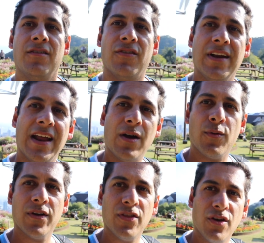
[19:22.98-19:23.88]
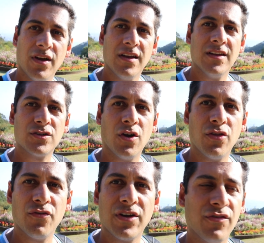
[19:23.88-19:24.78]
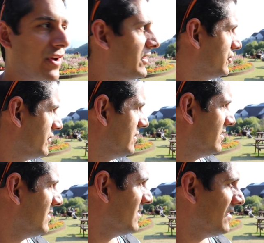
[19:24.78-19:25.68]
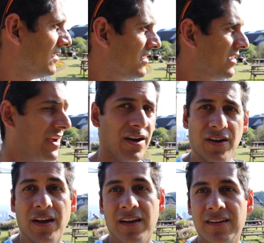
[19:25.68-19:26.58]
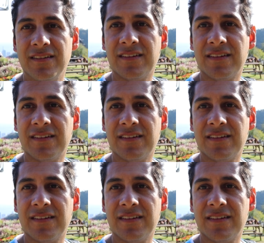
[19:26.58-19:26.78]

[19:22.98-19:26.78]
Right now we're in it's called the recreation area.